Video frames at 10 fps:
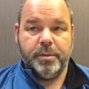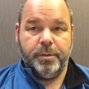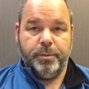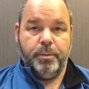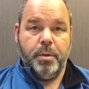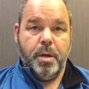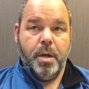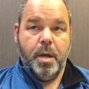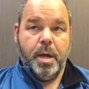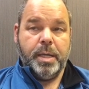to
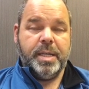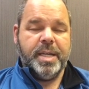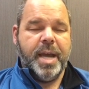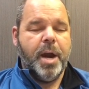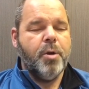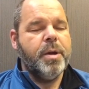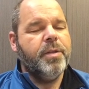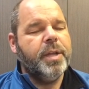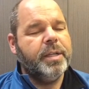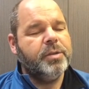
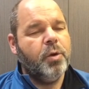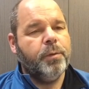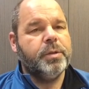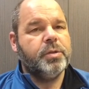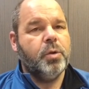carry these over.